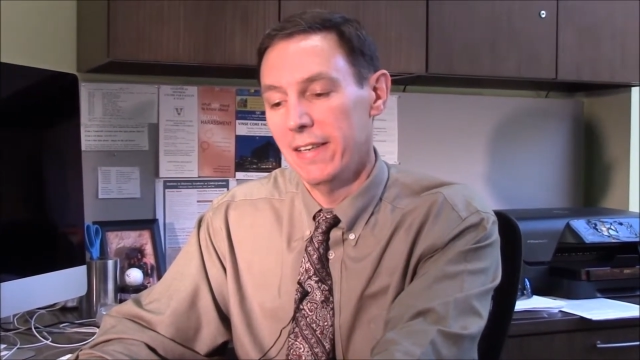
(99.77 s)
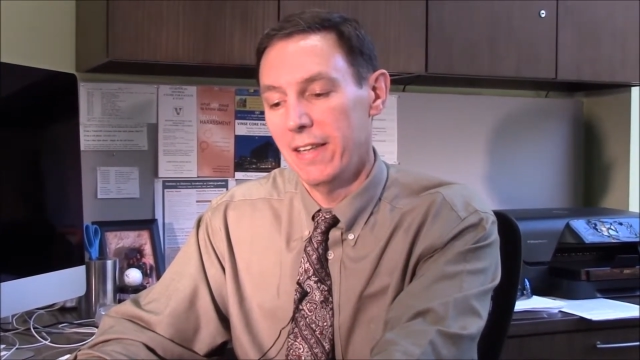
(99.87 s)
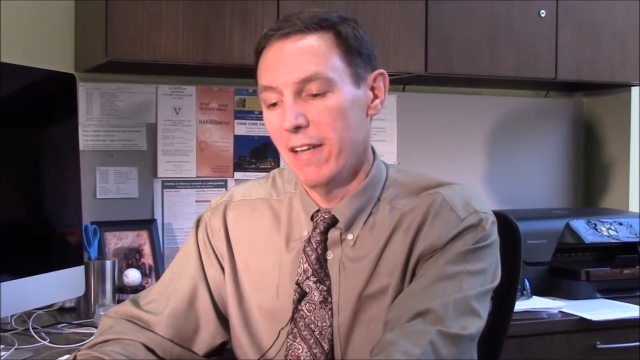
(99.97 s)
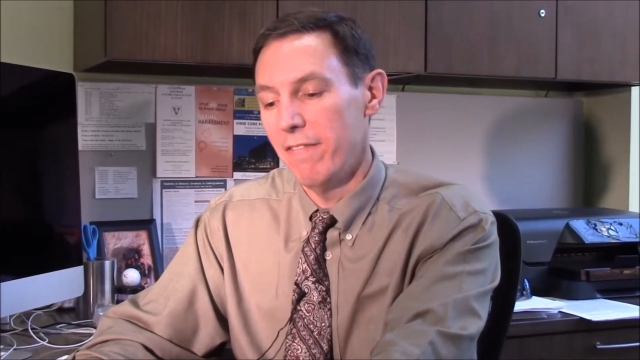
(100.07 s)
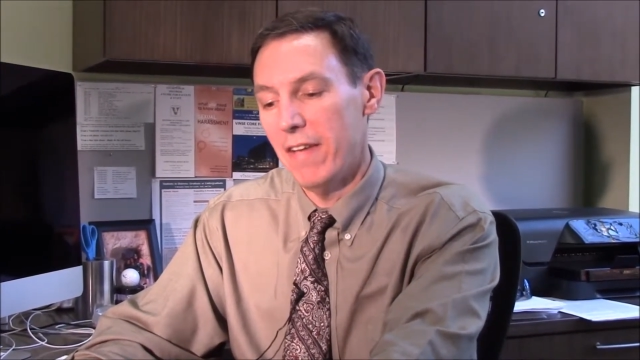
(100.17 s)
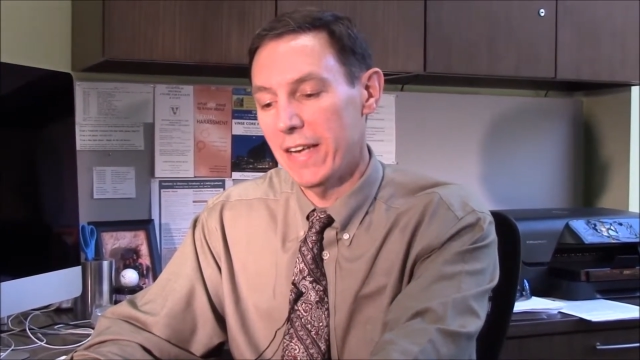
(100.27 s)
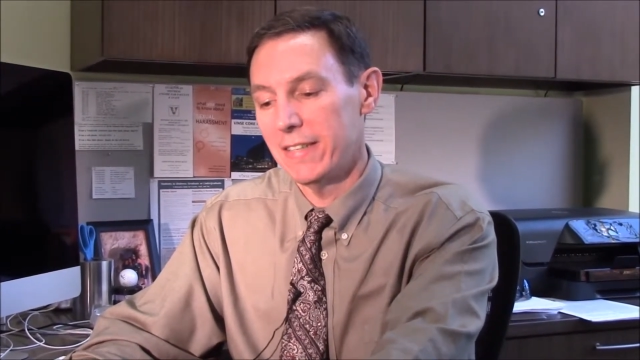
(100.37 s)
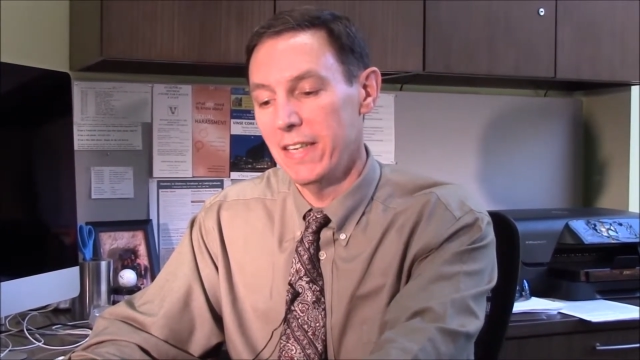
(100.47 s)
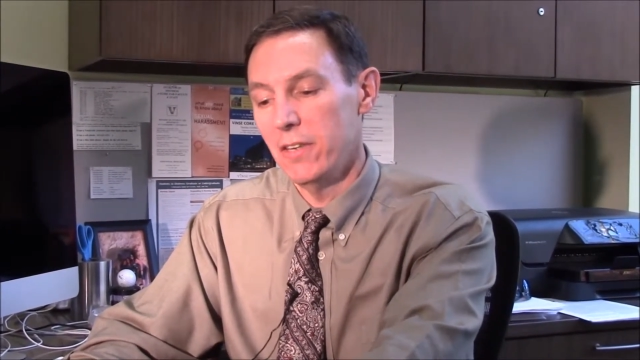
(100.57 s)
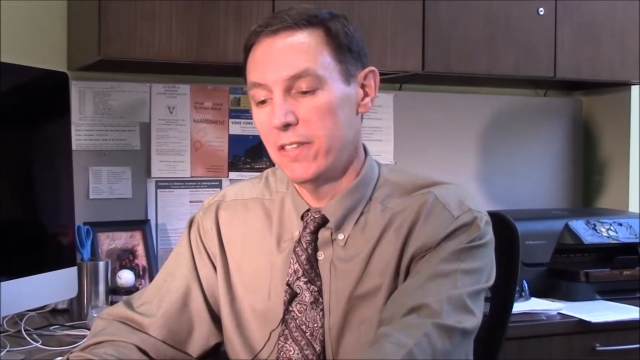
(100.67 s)
the effects
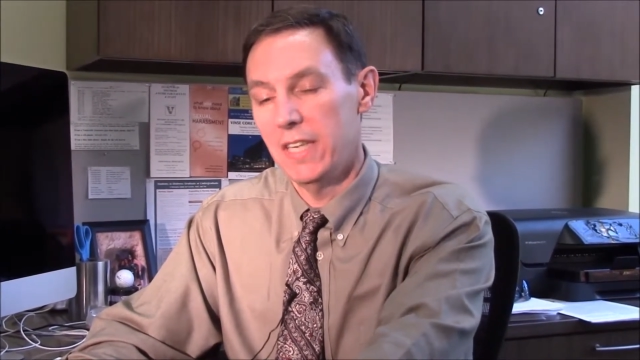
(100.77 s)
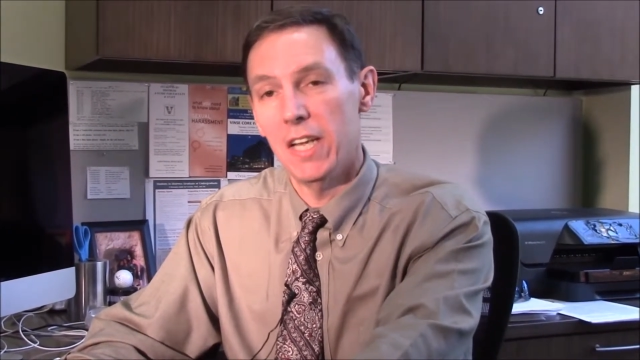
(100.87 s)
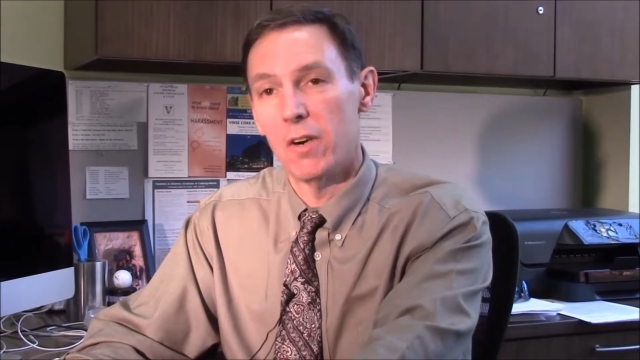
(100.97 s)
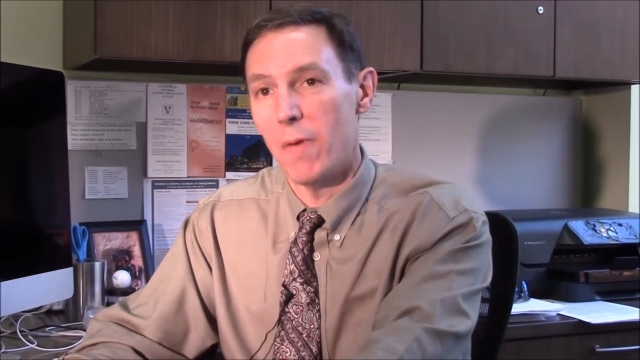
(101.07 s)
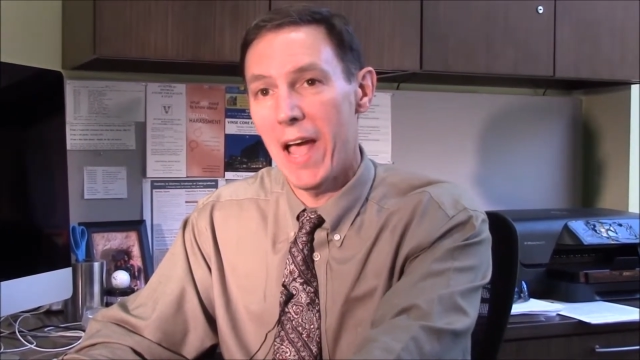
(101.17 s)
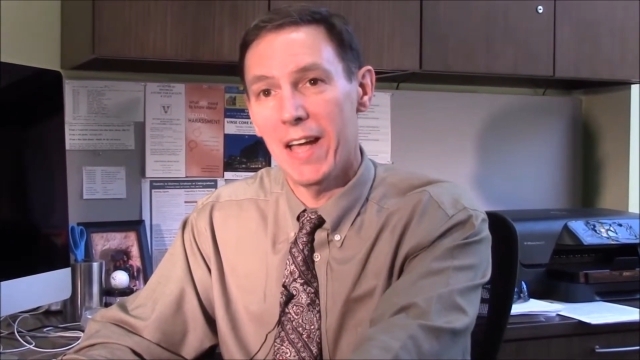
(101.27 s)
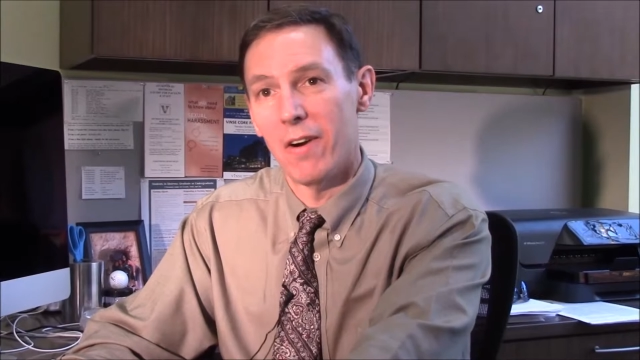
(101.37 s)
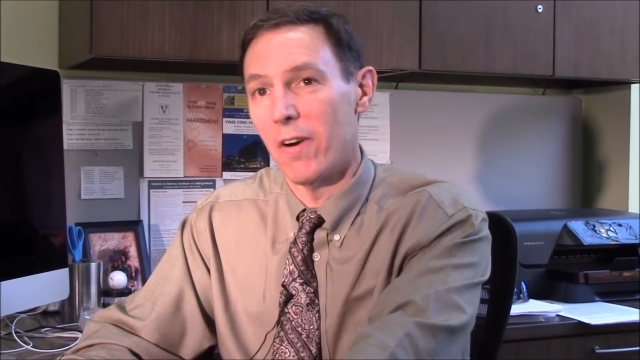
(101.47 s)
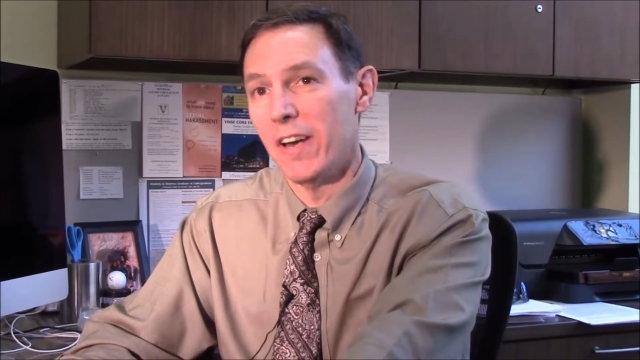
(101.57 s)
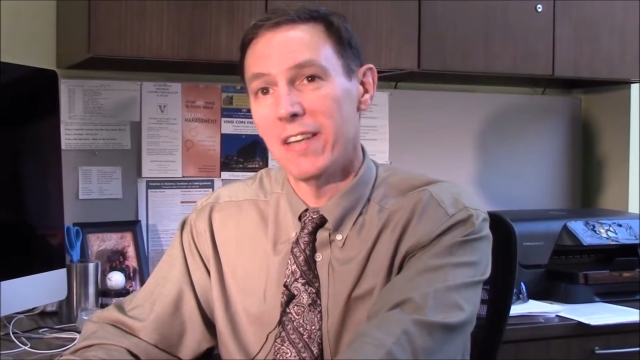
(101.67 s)
that you see in a rat
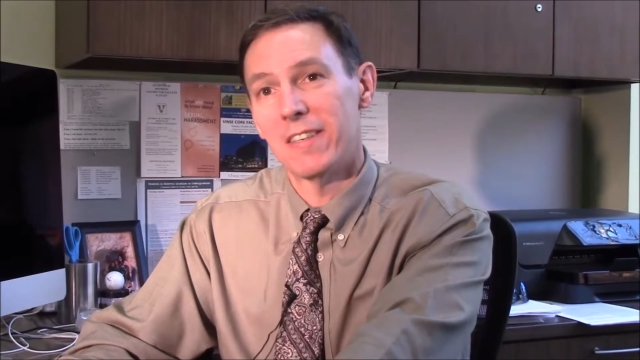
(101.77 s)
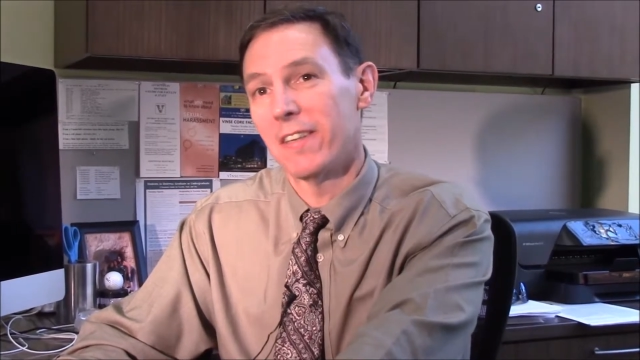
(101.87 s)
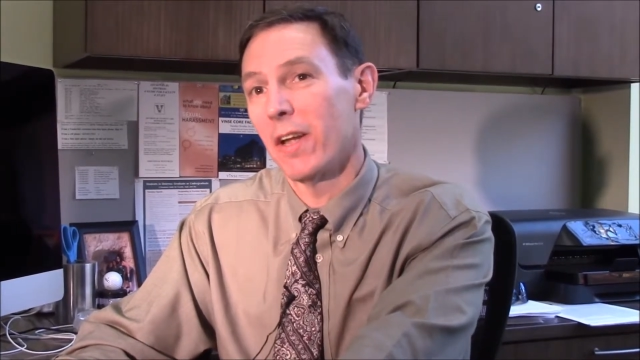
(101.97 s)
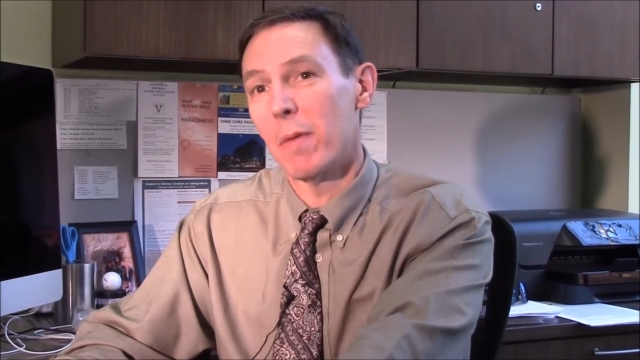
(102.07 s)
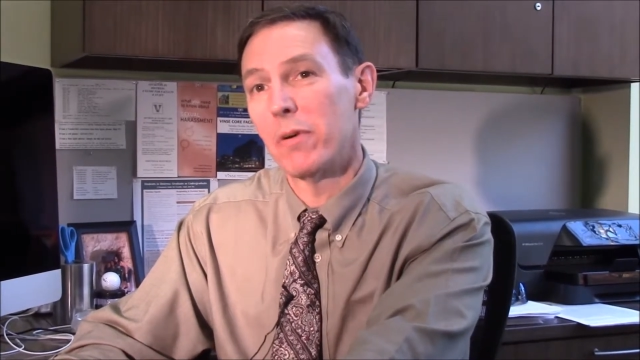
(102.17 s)
aren't necessarily